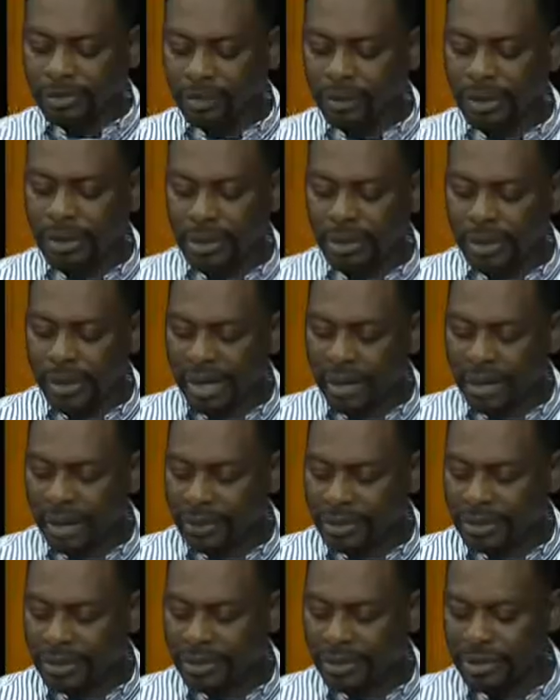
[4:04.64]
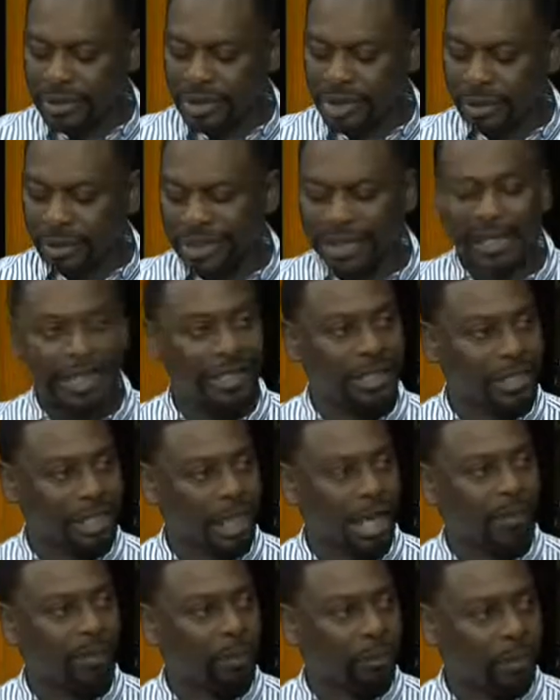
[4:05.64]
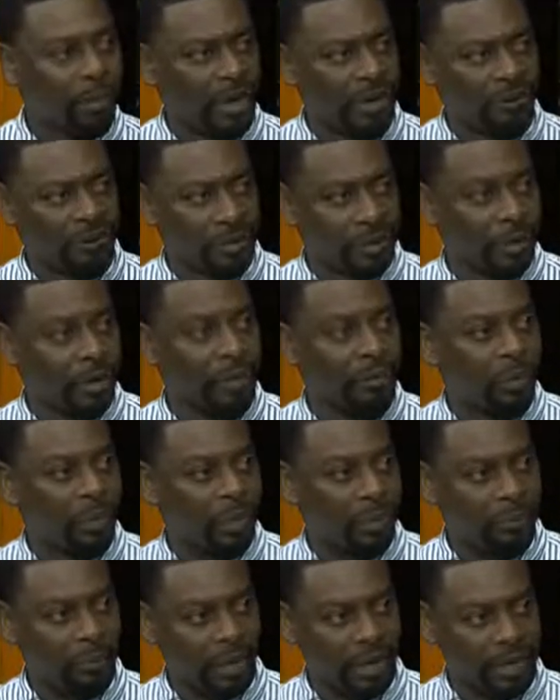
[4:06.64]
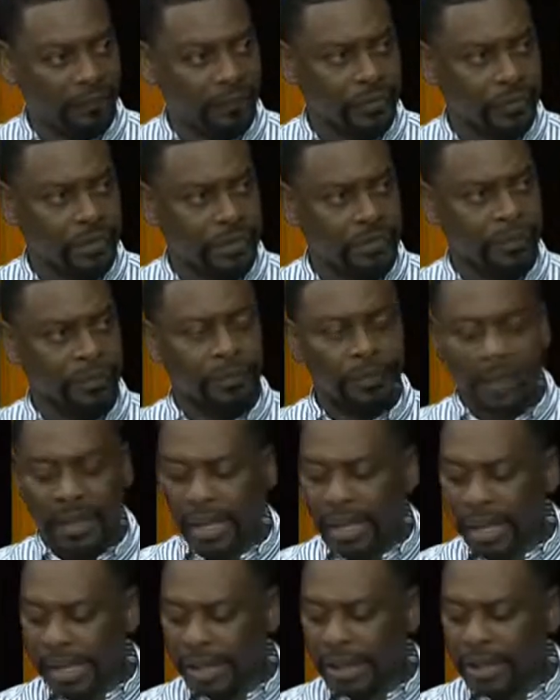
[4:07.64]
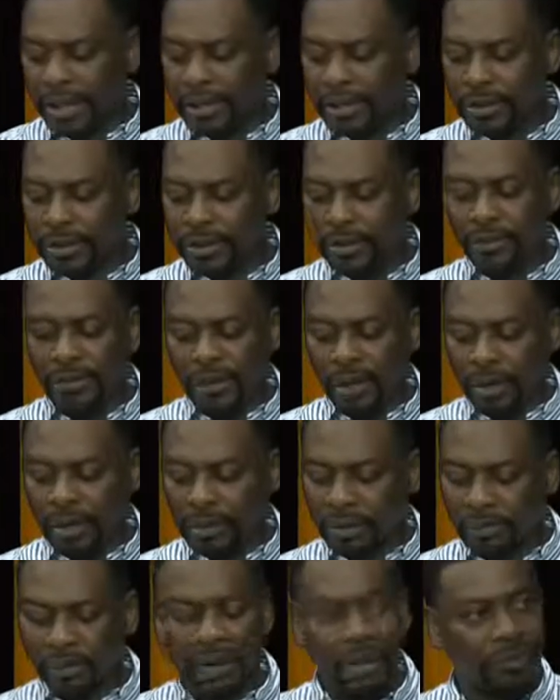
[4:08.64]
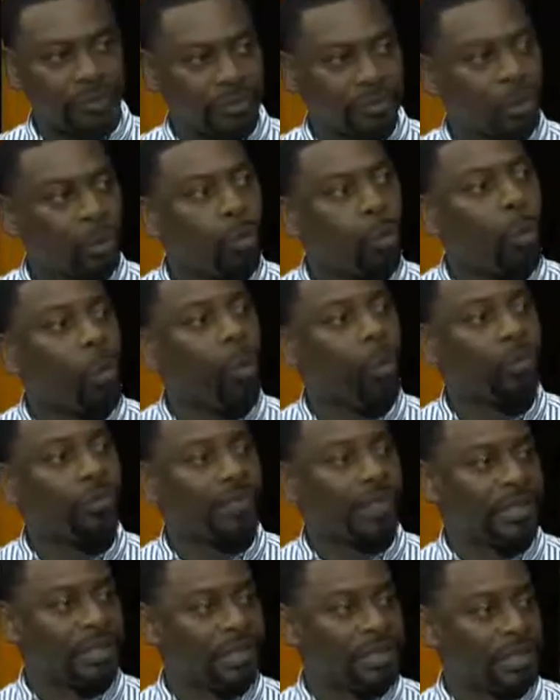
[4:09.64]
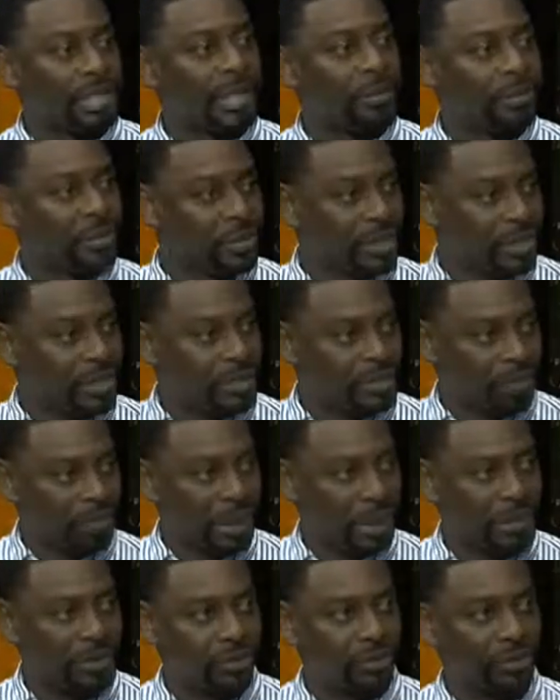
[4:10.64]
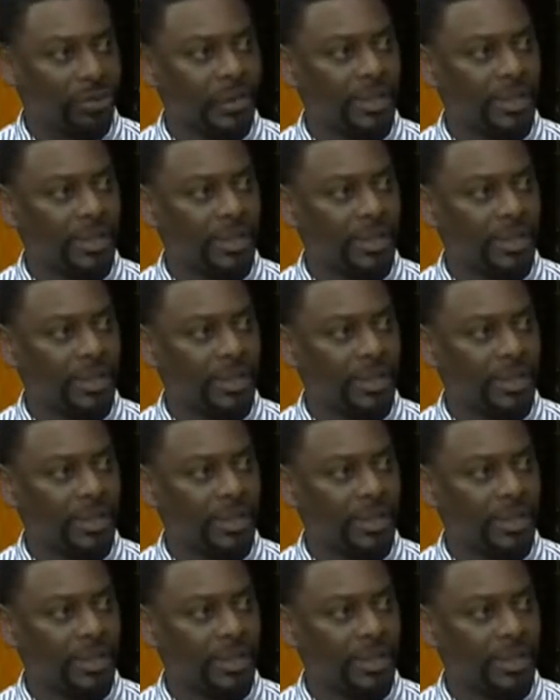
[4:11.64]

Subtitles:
week you had the opportunity to speak at the Chamber breakfast, early bird breakfast, and you talked about some awards that the Chamber is now sponsoring.